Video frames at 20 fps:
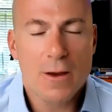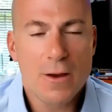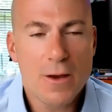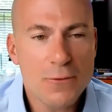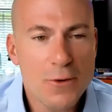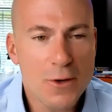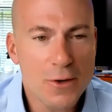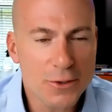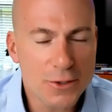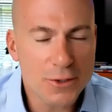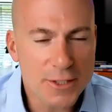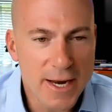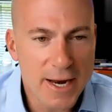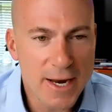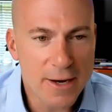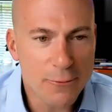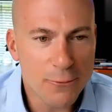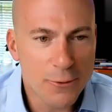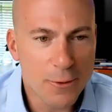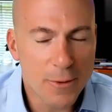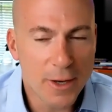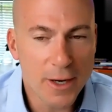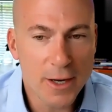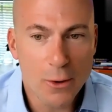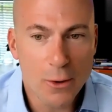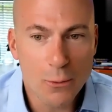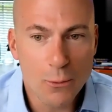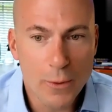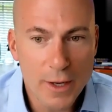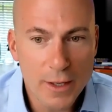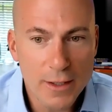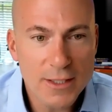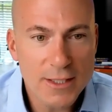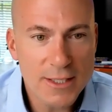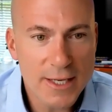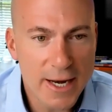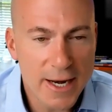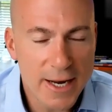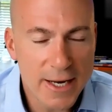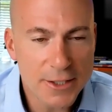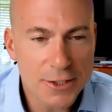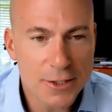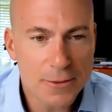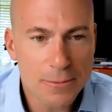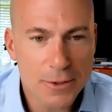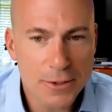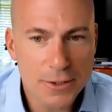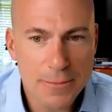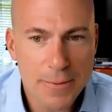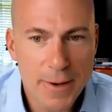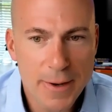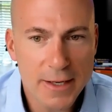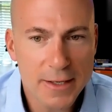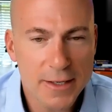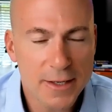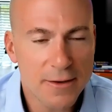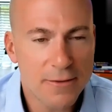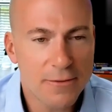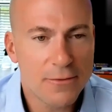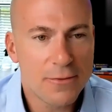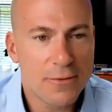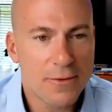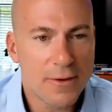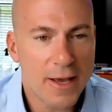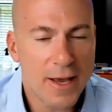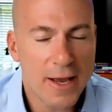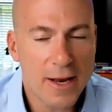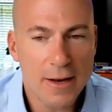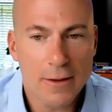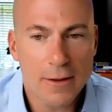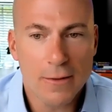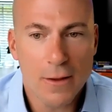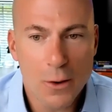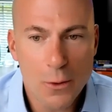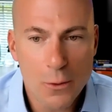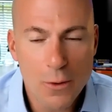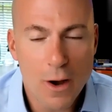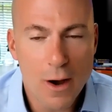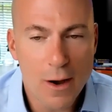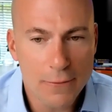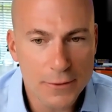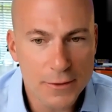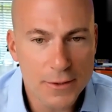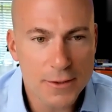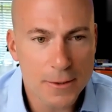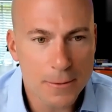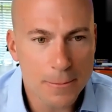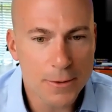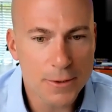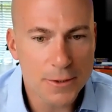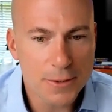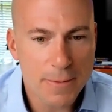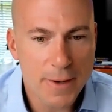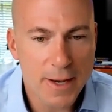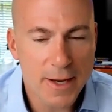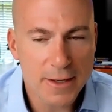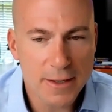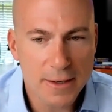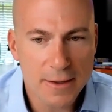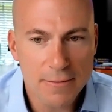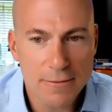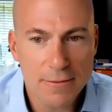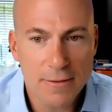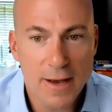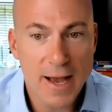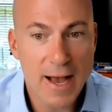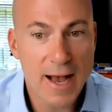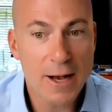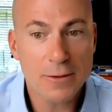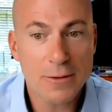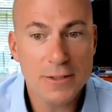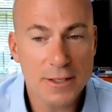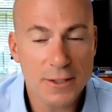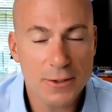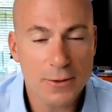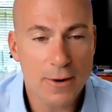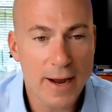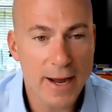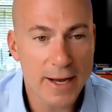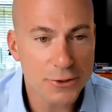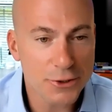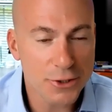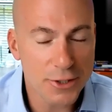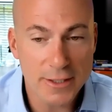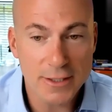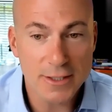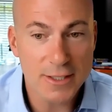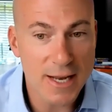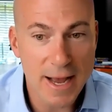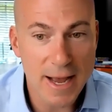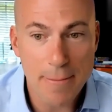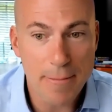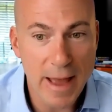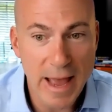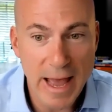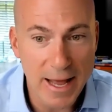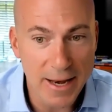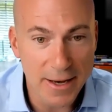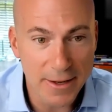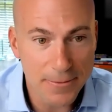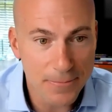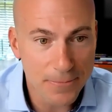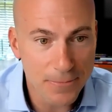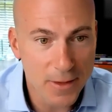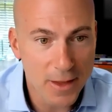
you have to understand from like a real estate agent perspective and a loan officer perspective, a housing crash is not bad.